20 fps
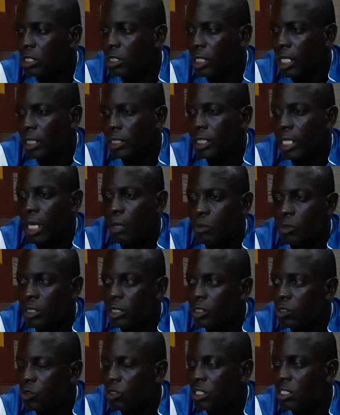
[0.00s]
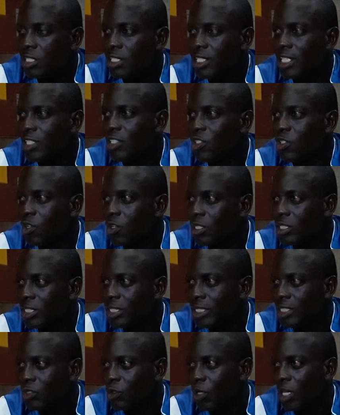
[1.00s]
not coming into the stadium
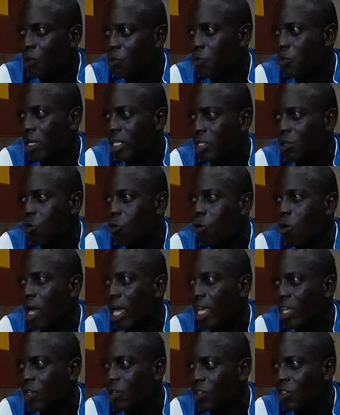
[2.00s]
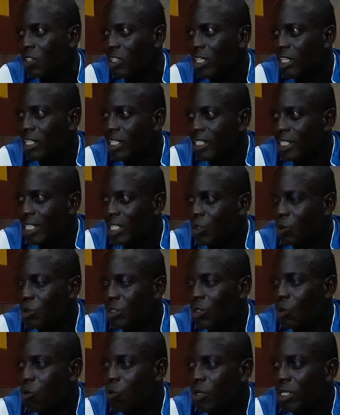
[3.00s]
and everybody quiet, and
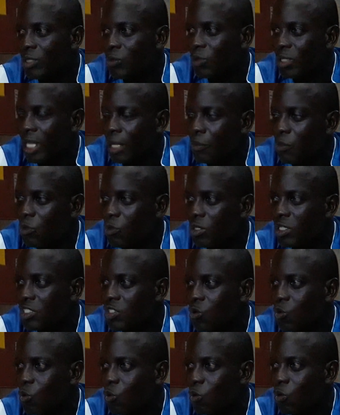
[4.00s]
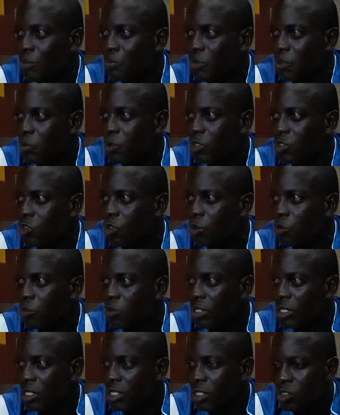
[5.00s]
when they wait when I do at school and people jump.
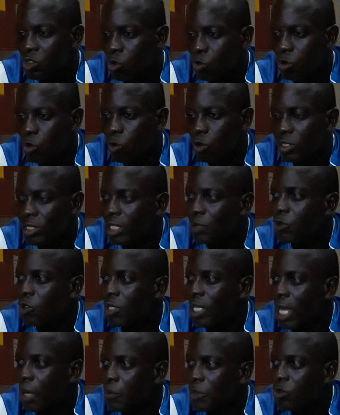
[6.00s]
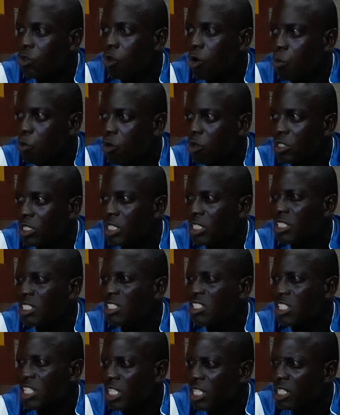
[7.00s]
So we want them to come in numbers and
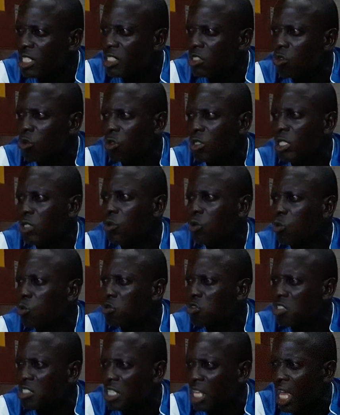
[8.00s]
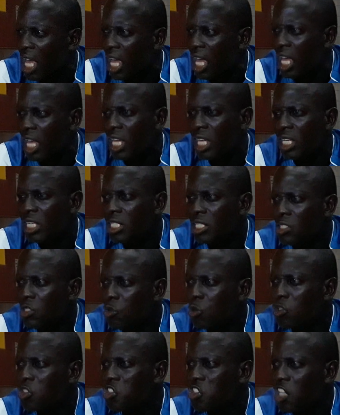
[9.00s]
sing, the Lone Star,
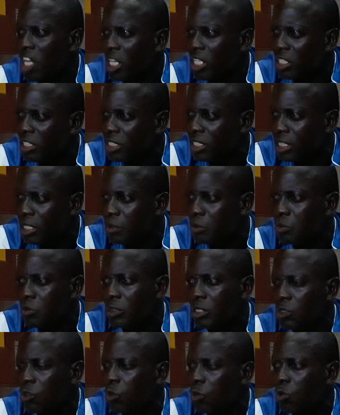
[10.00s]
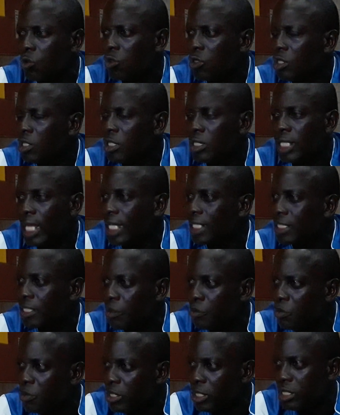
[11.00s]
cheer the team, 90
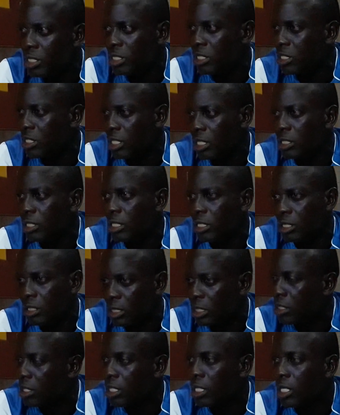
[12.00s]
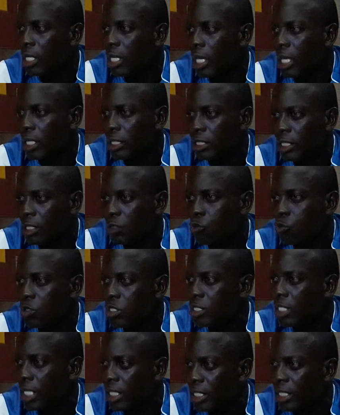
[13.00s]
minutes. And I just
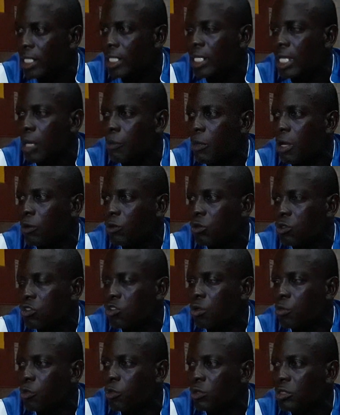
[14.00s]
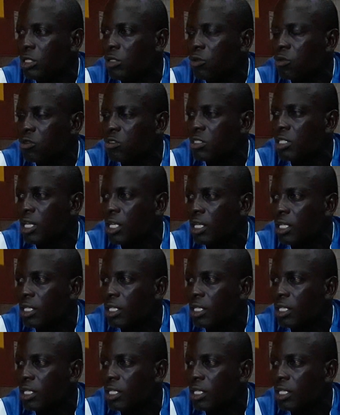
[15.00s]
wish that they can come out and support the Lone Star.